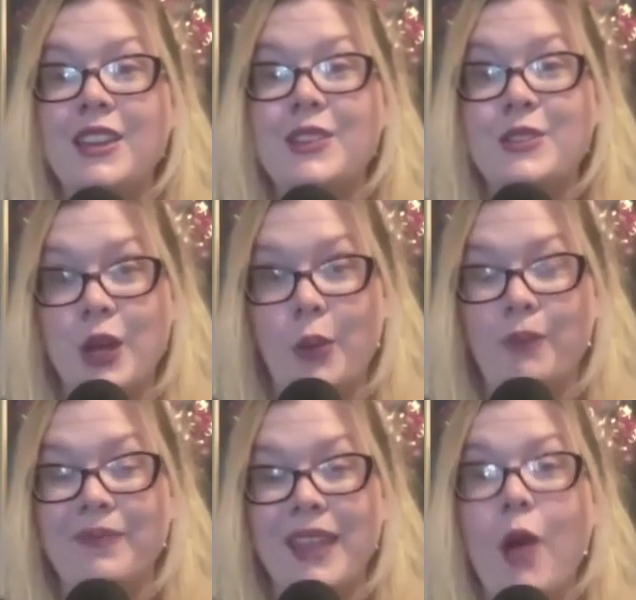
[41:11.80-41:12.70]
So
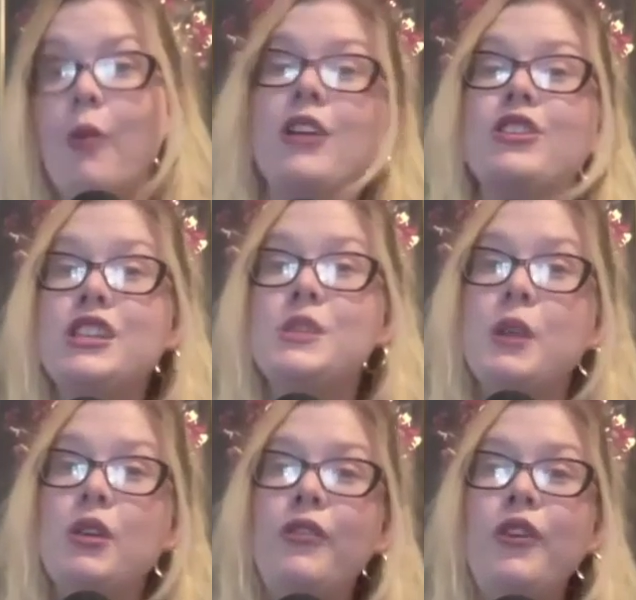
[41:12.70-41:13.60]
while she's
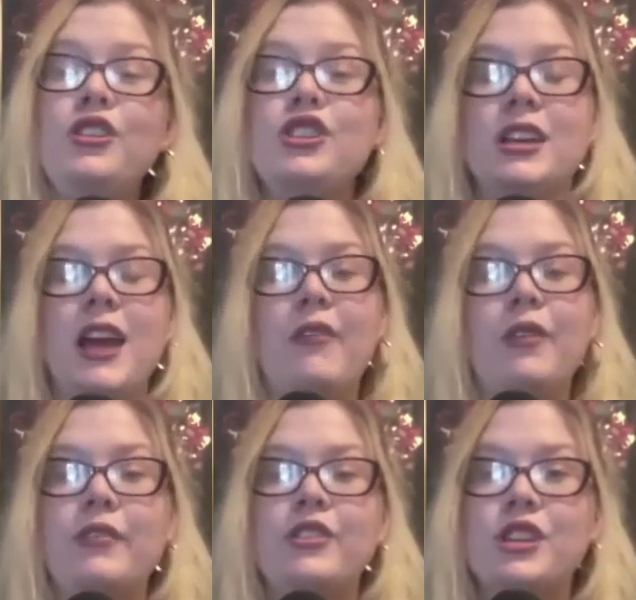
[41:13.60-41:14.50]
beautiful and she can have
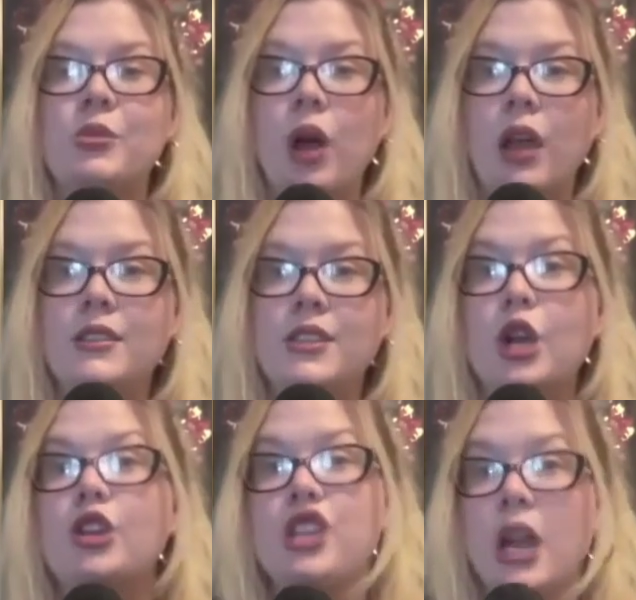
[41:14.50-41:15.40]
whatever she wants,
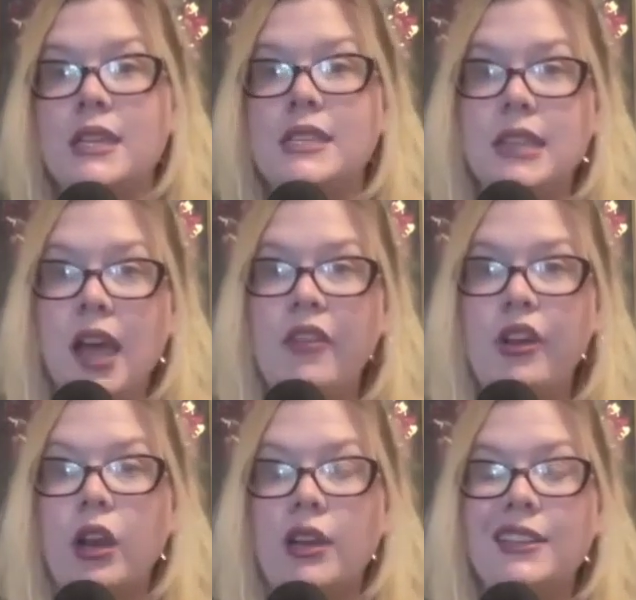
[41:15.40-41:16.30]
her jealous
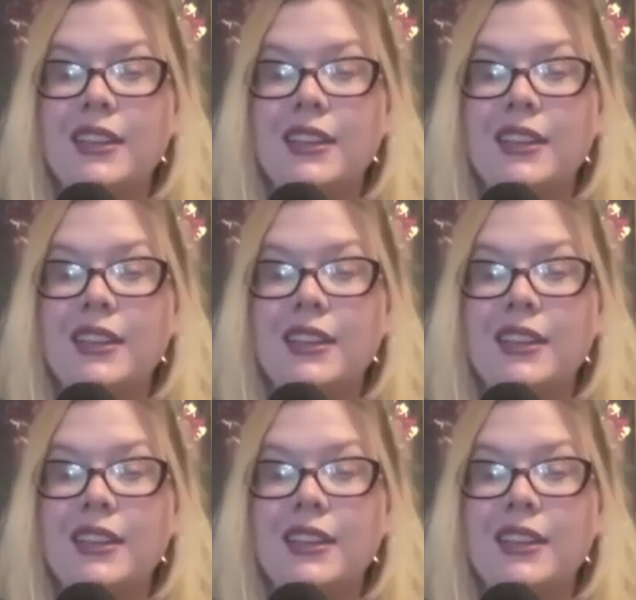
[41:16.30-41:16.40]
lover